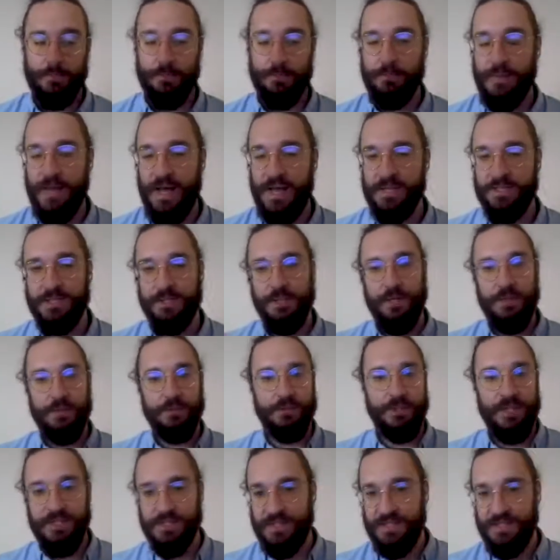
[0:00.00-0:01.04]
pass along
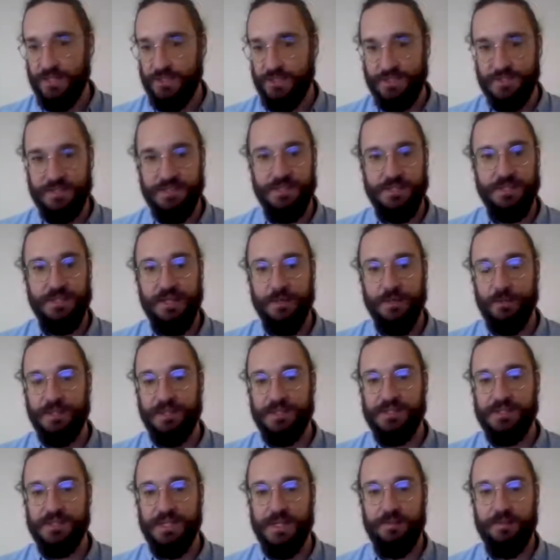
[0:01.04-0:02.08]
transactions to the network
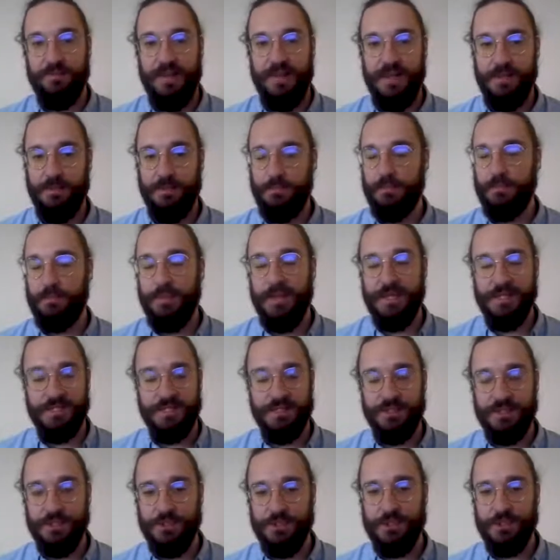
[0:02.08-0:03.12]
itself, and
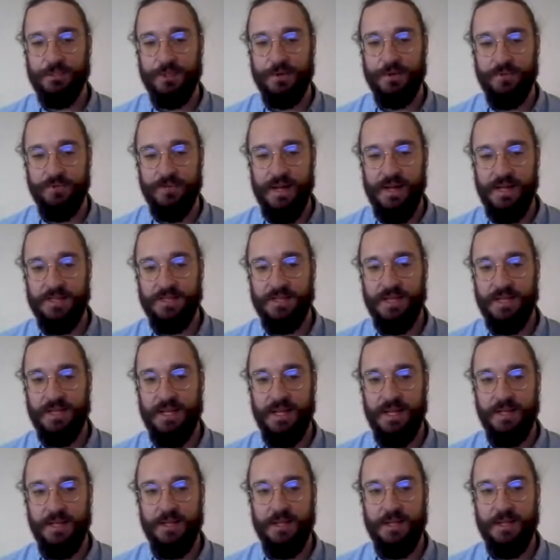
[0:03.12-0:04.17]
basically just provides
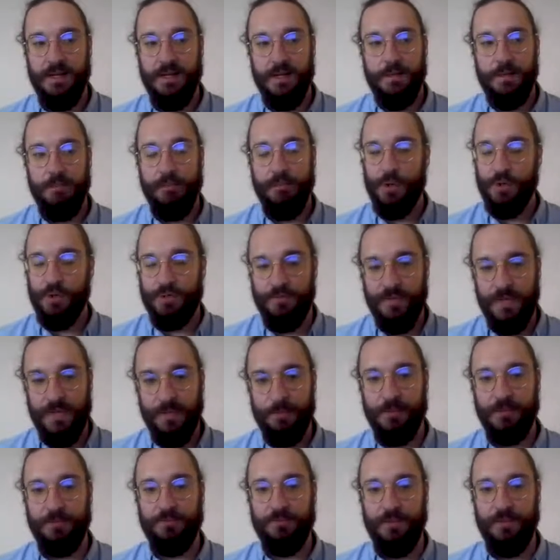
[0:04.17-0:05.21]
a more
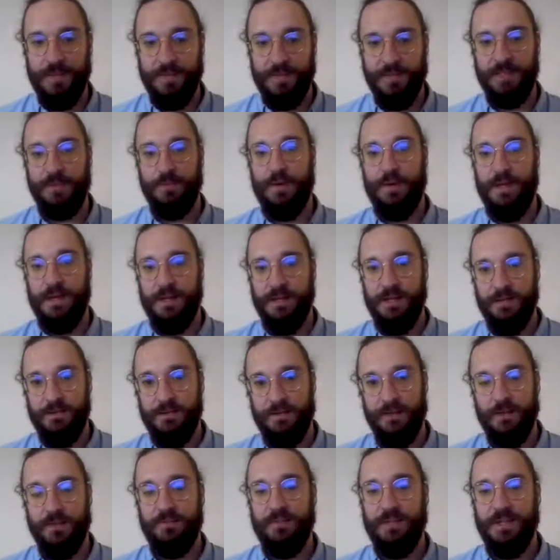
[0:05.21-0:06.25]
developer-friendly way of
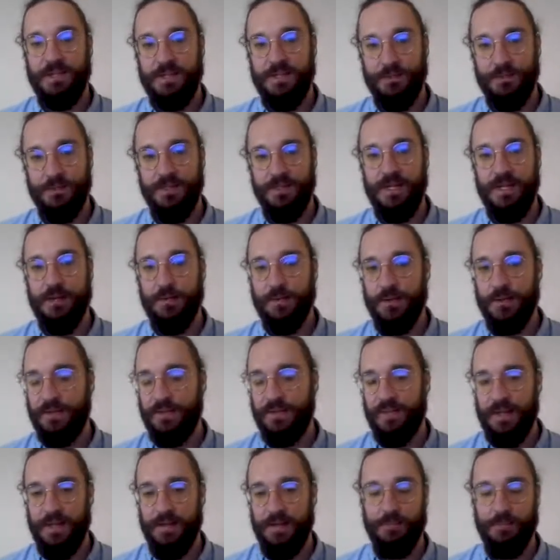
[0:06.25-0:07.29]
interfacing with the network
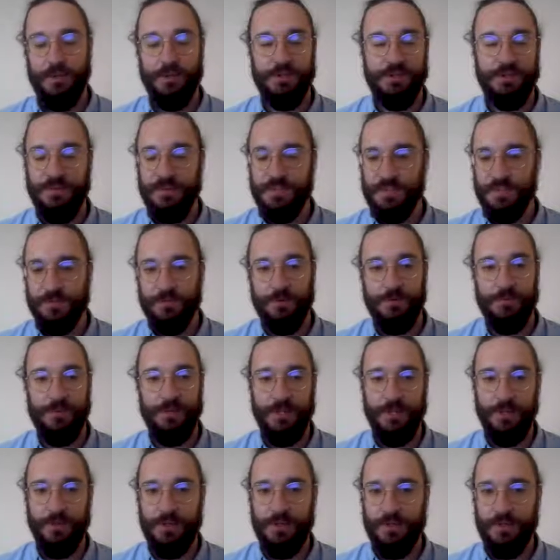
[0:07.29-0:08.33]
that most of us are
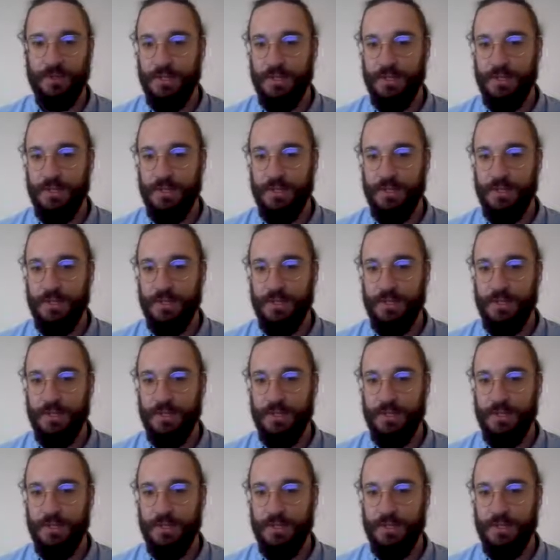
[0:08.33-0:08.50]
familiar with.